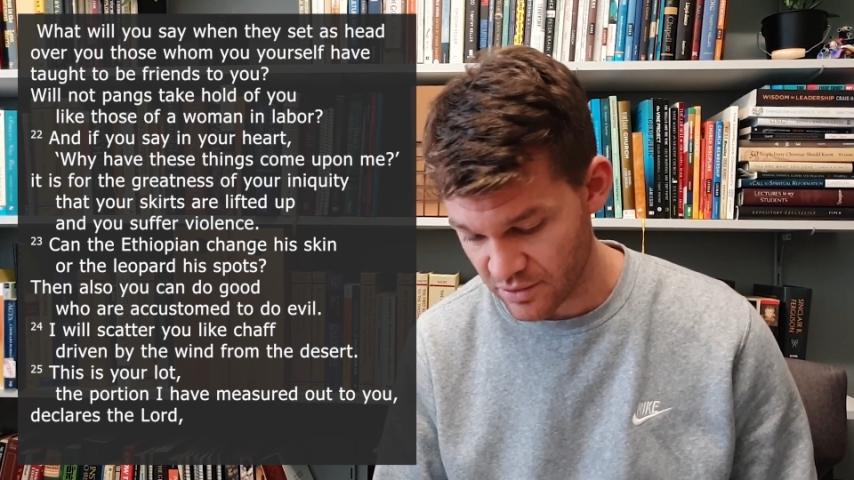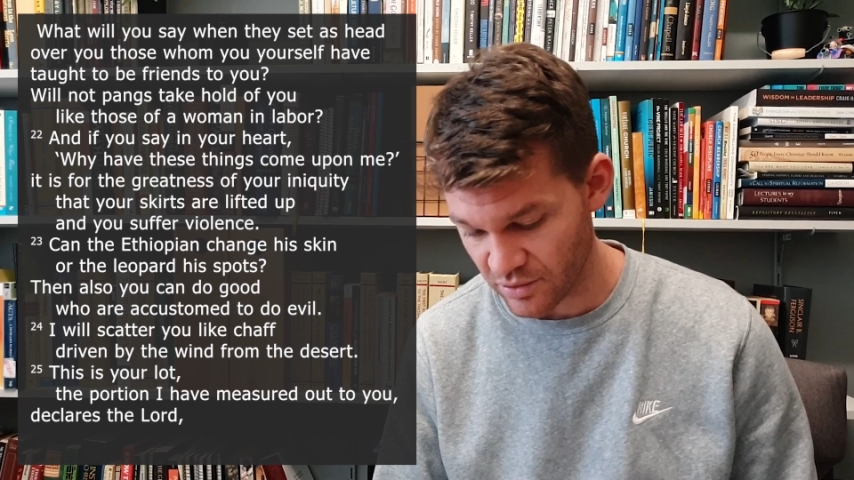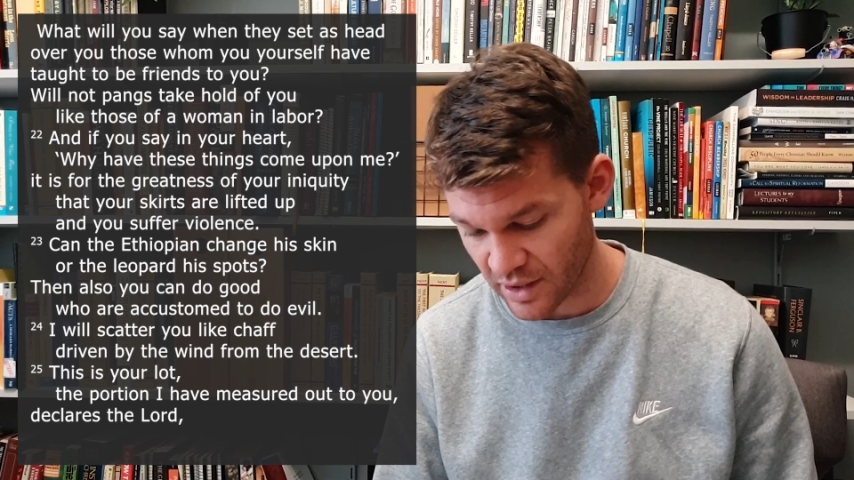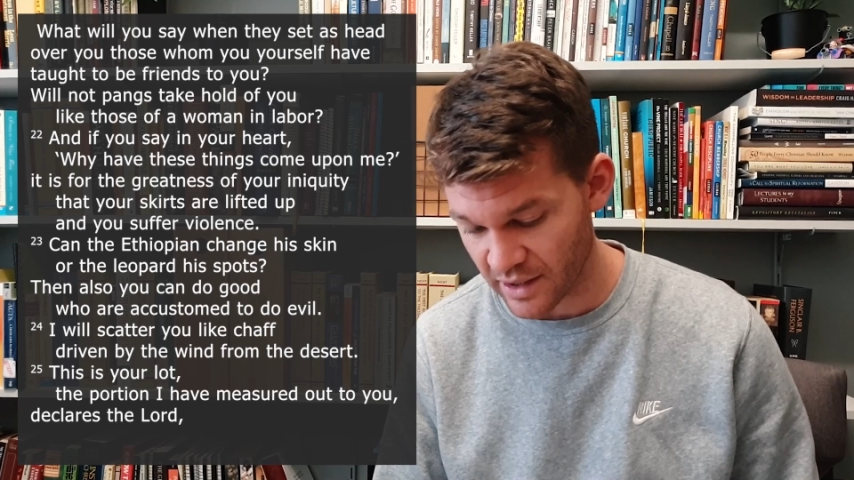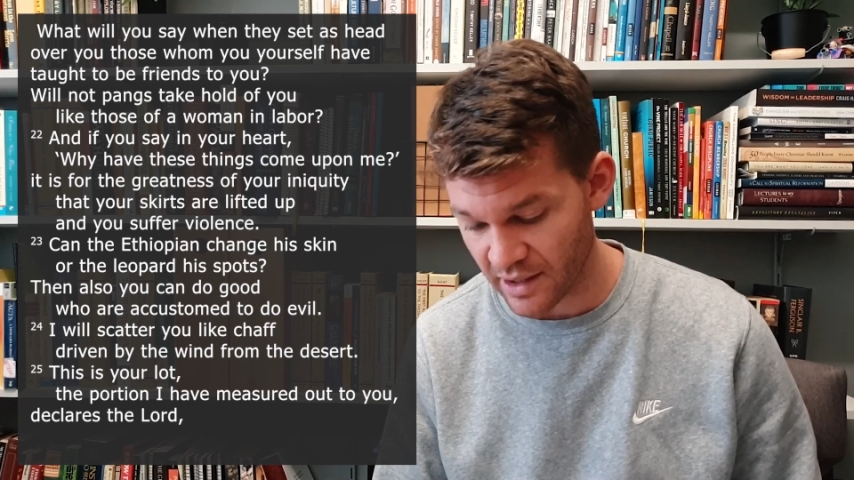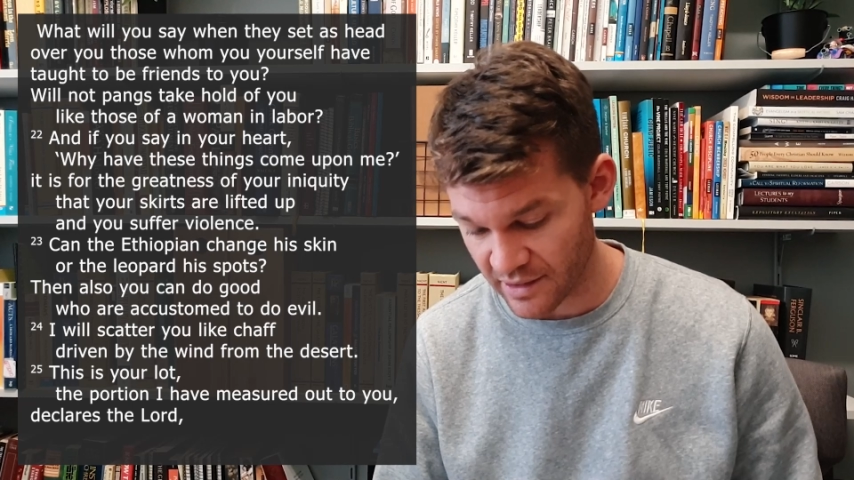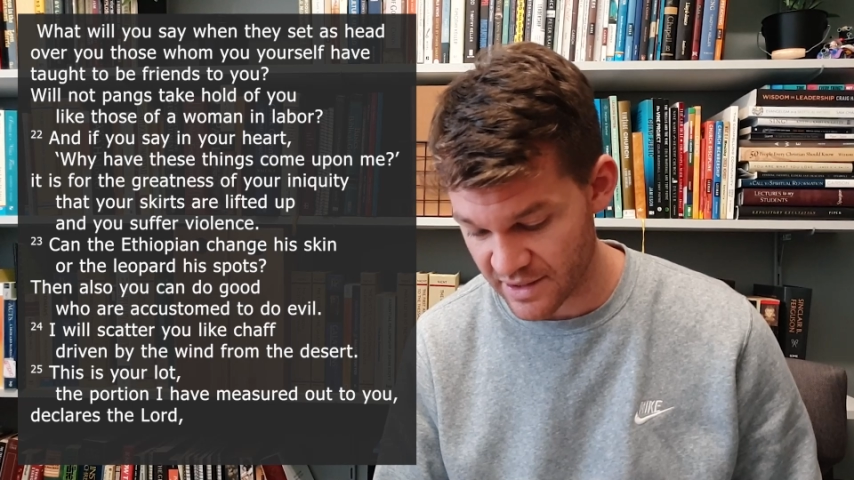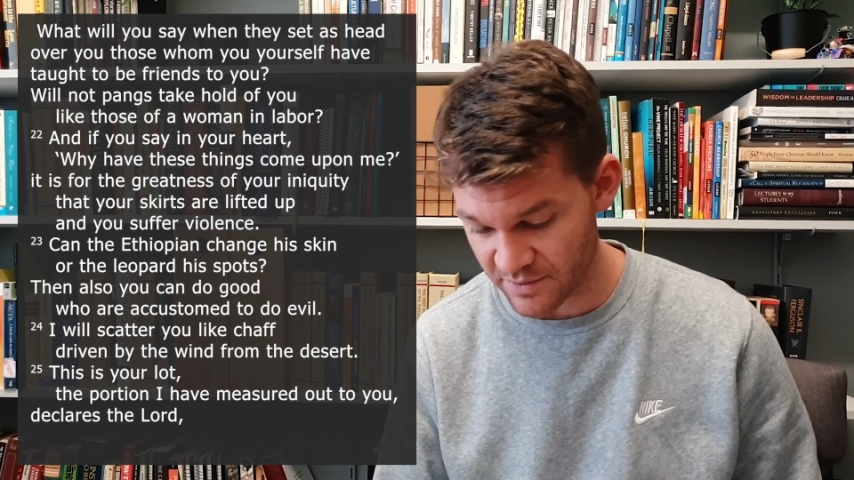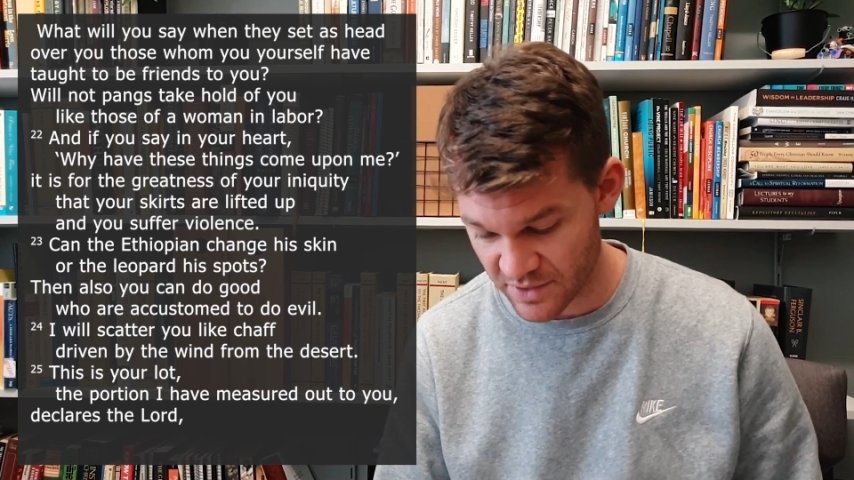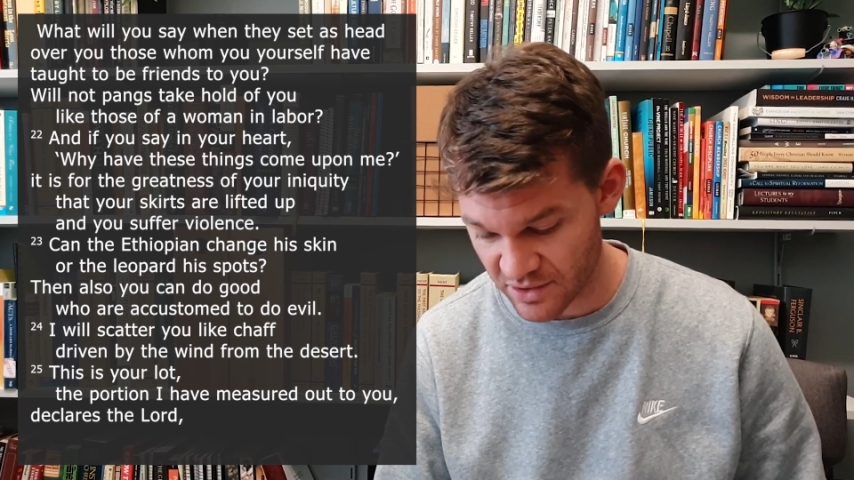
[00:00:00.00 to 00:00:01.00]
who are
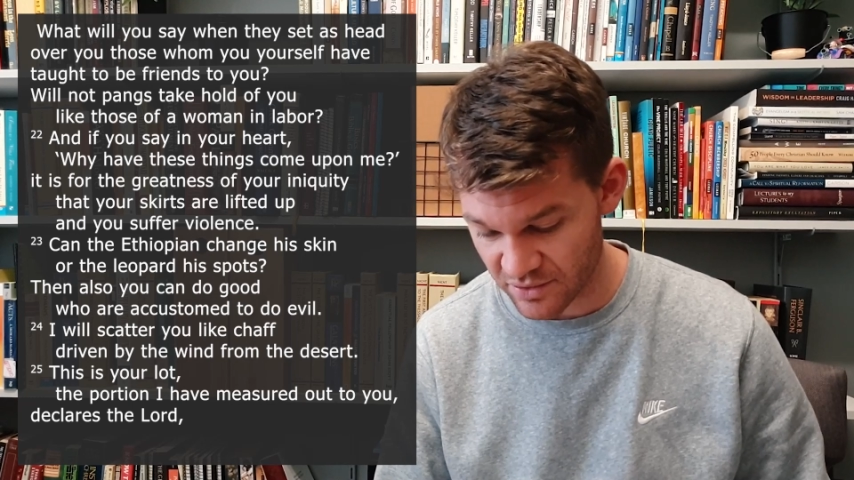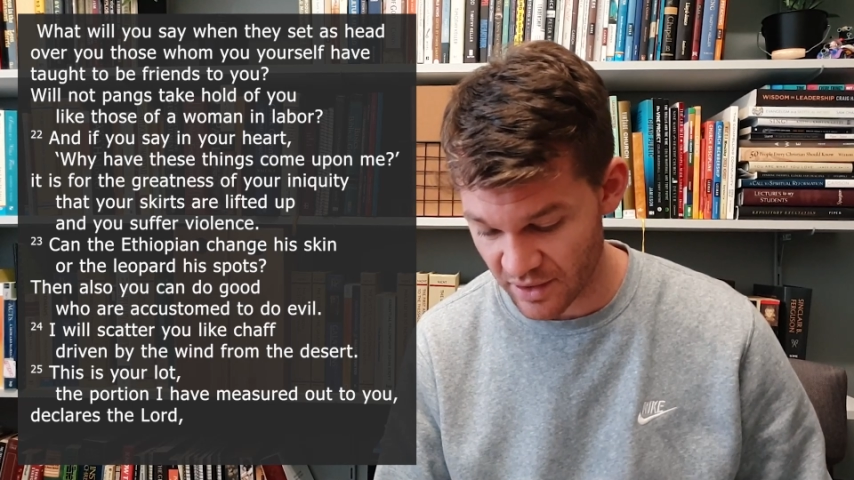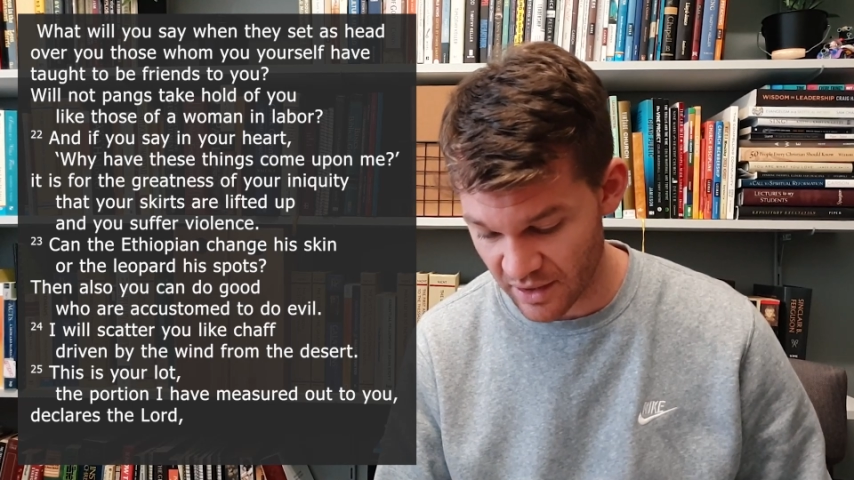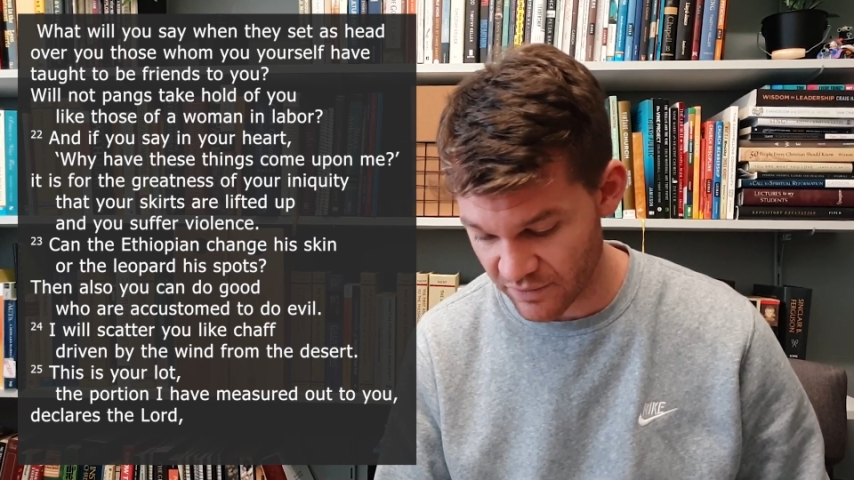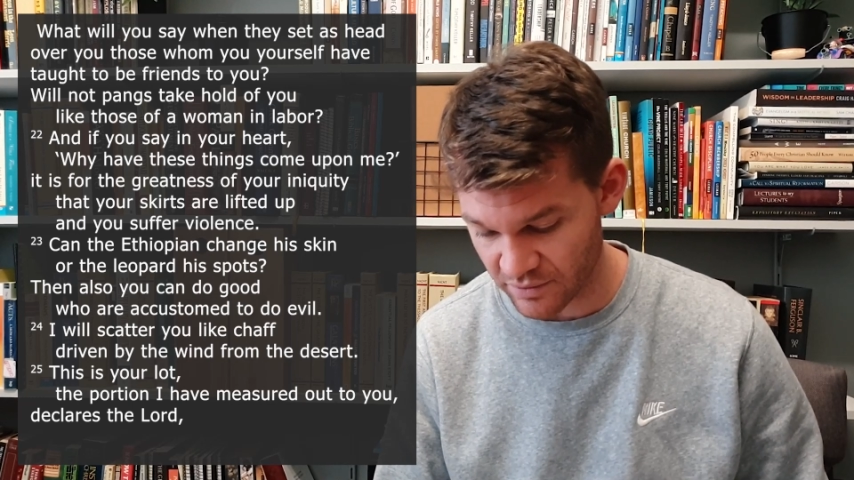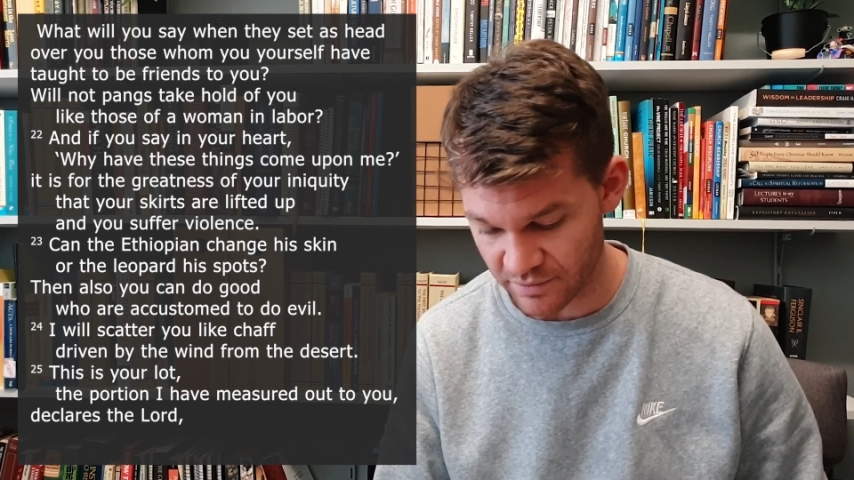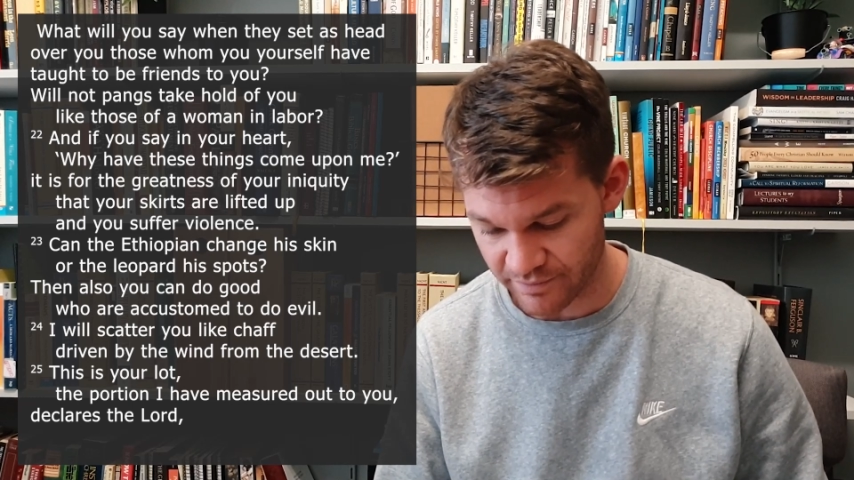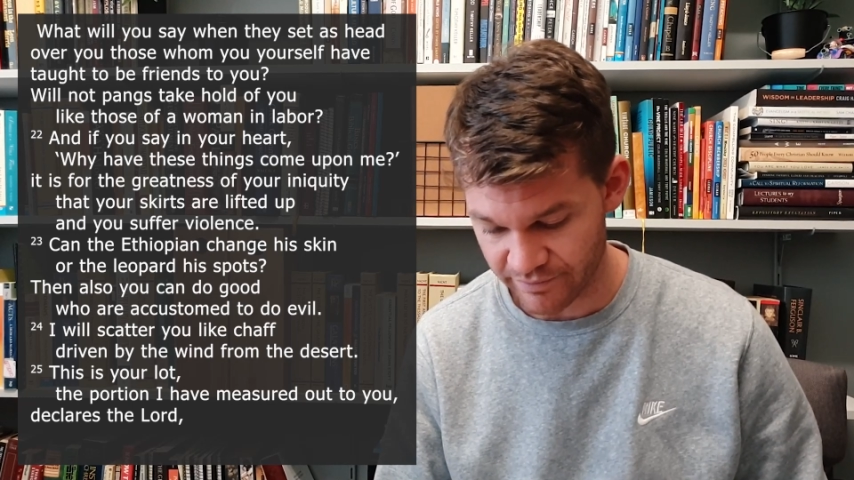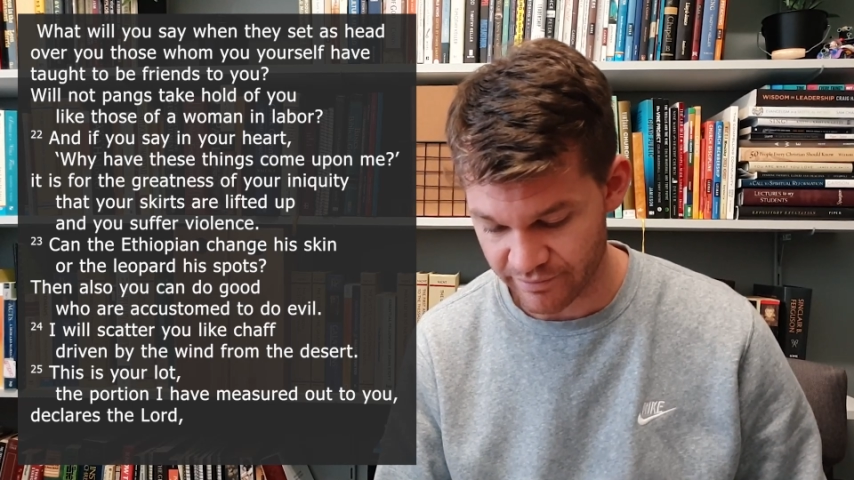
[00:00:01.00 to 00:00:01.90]
accustomed to do evil.